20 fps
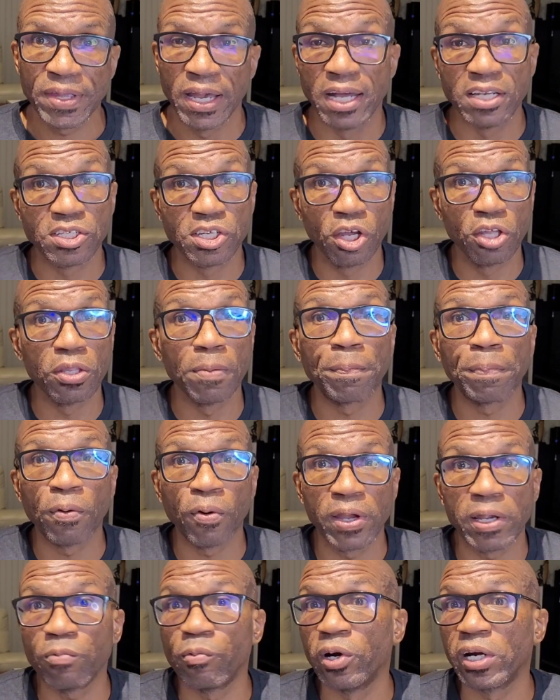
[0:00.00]
until the
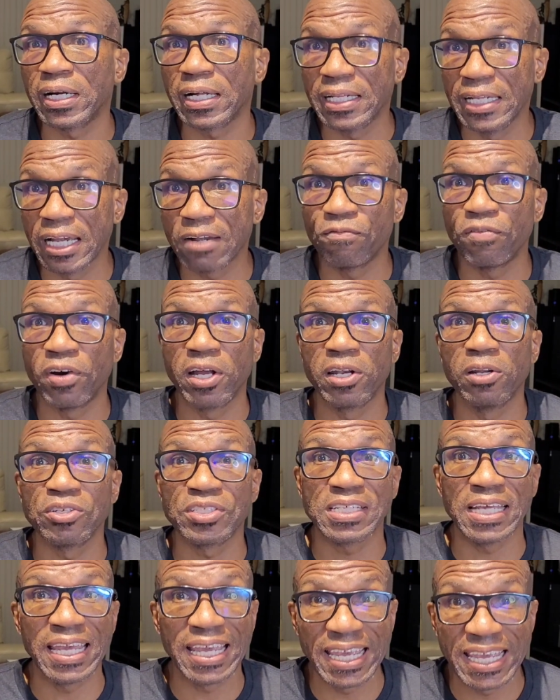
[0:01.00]
point where
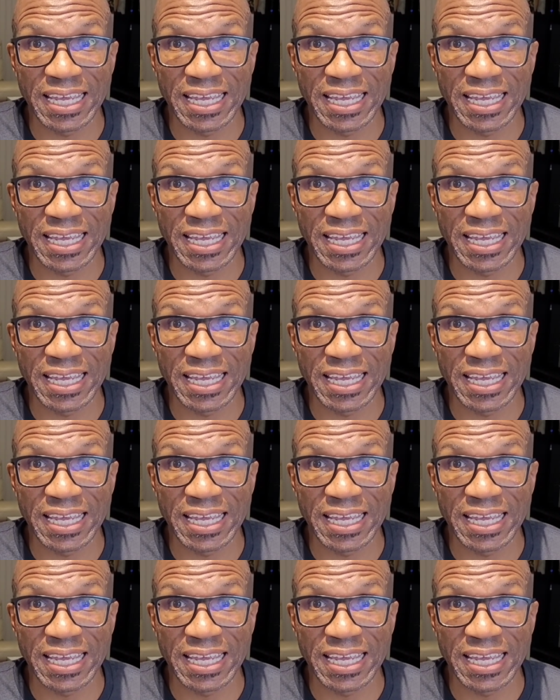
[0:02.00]
ClickFunnels